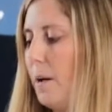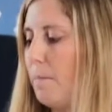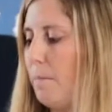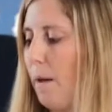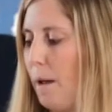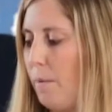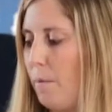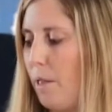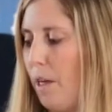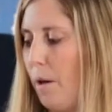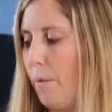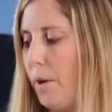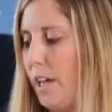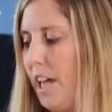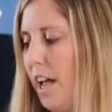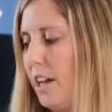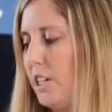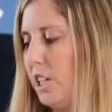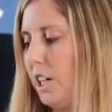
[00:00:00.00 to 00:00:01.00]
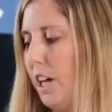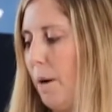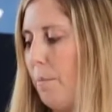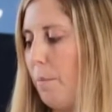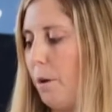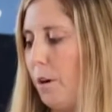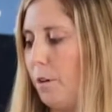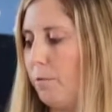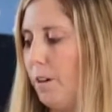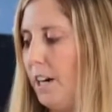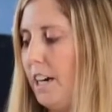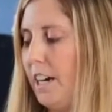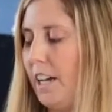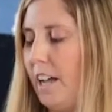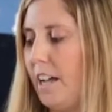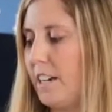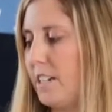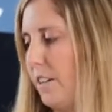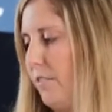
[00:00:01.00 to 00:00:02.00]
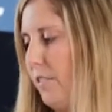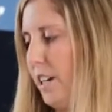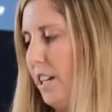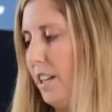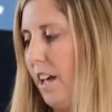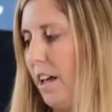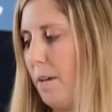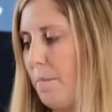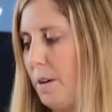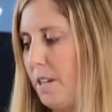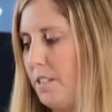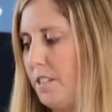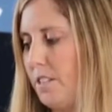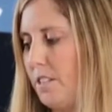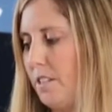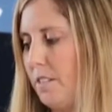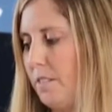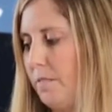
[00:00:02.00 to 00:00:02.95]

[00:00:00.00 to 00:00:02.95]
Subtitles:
Maybe they were catching up on a reading activity they missed.